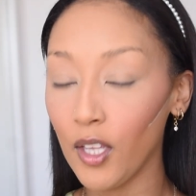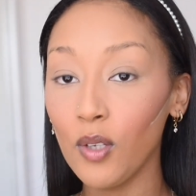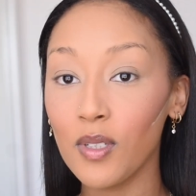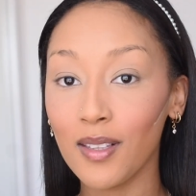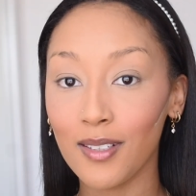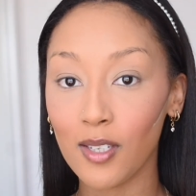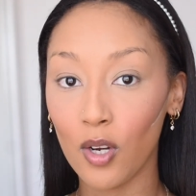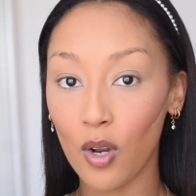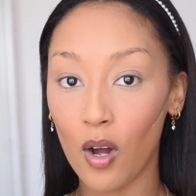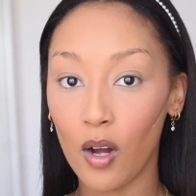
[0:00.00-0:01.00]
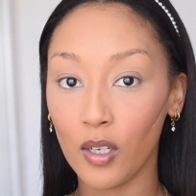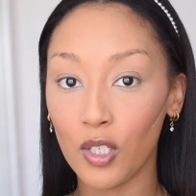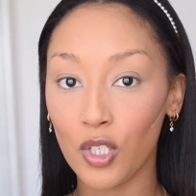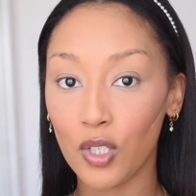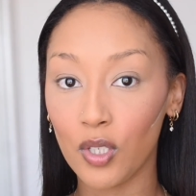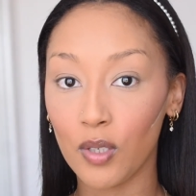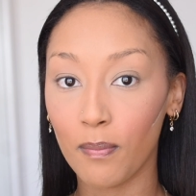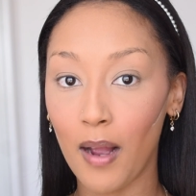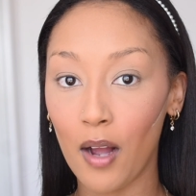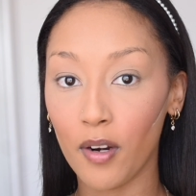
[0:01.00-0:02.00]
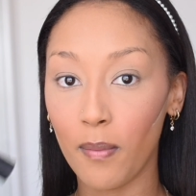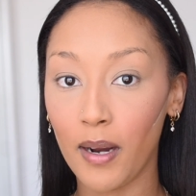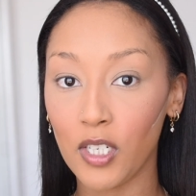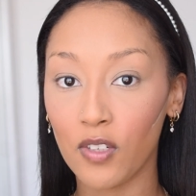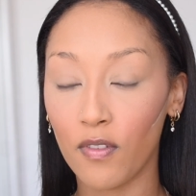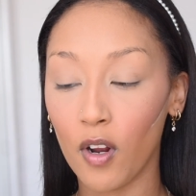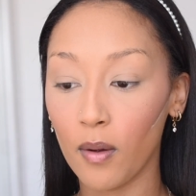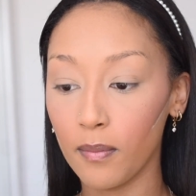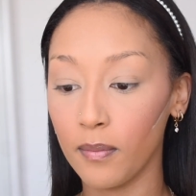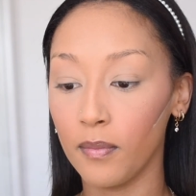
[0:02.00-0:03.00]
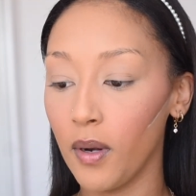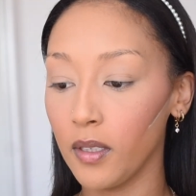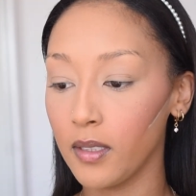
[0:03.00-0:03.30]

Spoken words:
using this large powder brush from Real